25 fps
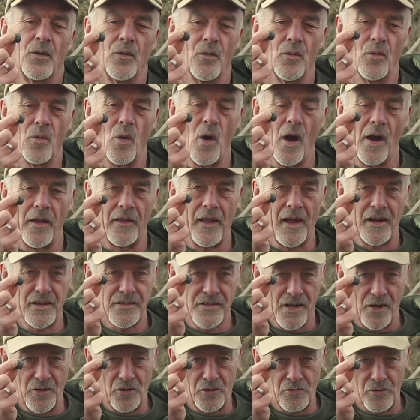why that's
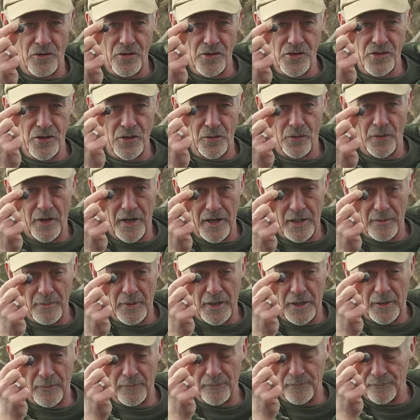so crucial in a
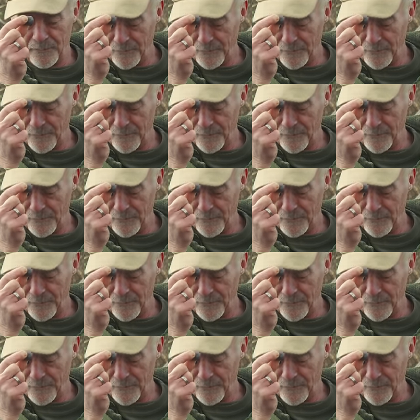minute.